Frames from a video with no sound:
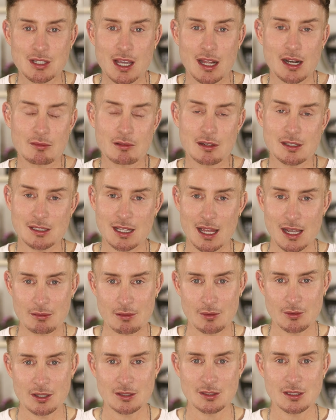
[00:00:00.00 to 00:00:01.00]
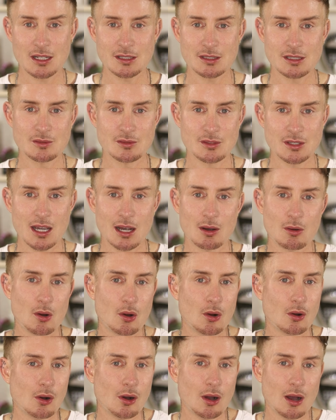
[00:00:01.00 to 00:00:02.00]
generous layer of conductive gel
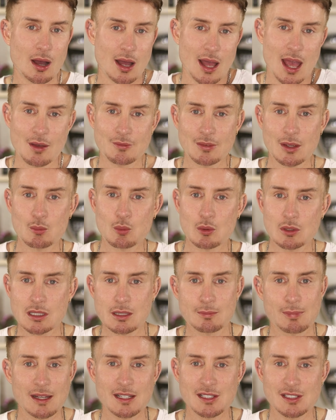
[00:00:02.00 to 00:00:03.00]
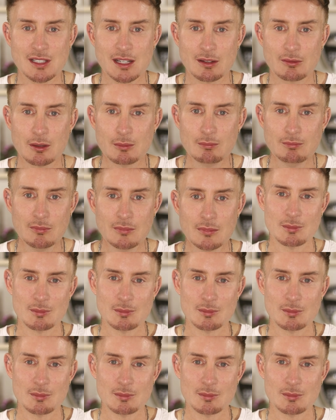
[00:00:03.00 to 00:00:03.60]
or a heavy water-based serum